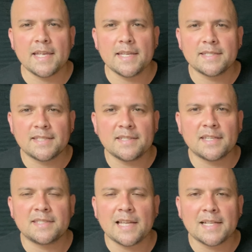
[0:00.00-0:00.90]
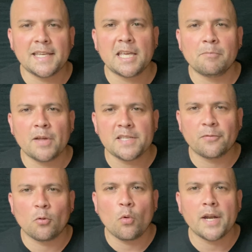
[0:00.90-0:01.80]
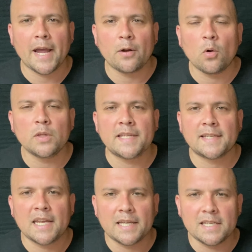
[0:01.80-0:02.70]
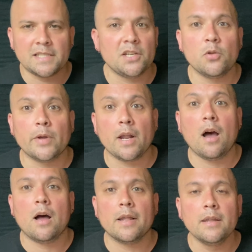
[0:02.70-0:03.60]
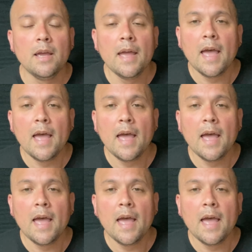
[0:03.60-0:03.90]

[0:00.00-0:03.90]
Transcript: is since it's not taking place for one night only, it's kind of continuing on.